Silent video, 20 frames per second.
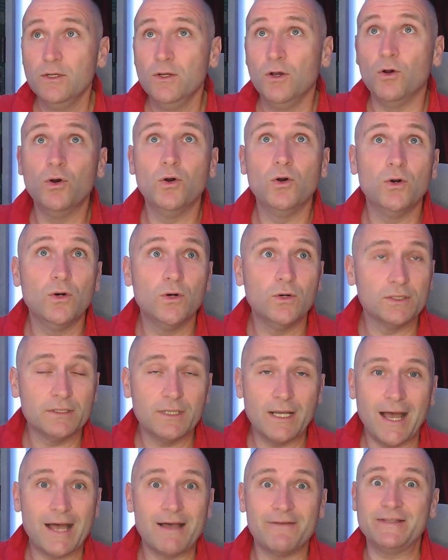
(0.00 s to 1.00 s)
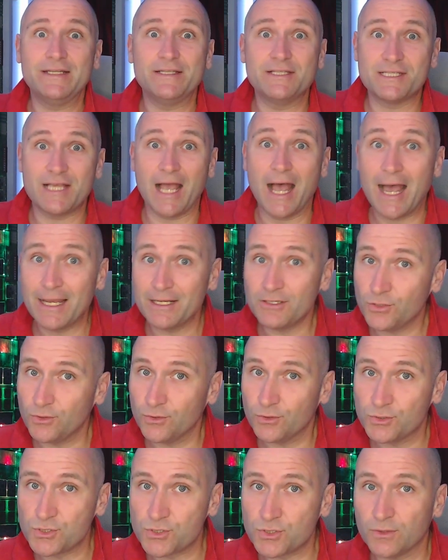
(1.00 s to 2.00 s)
or having a side
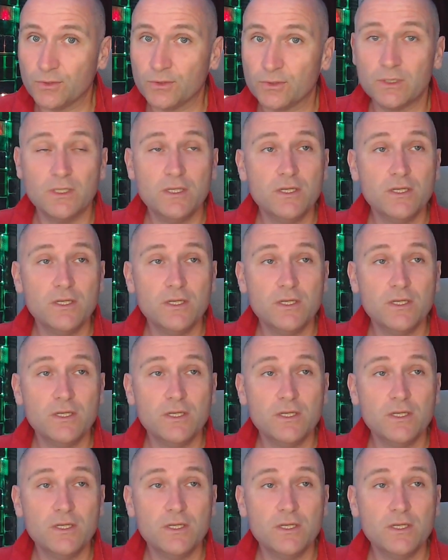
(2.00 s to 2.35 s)
hustle.